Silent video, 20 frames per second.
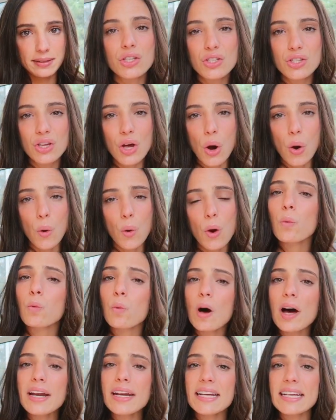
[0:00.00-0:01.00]
So,
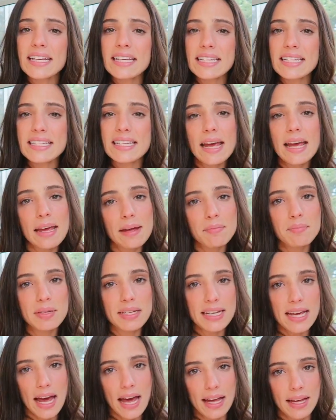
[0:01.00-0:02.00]
what is a
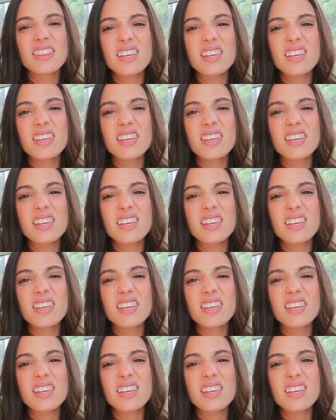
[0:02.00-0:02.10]
PA?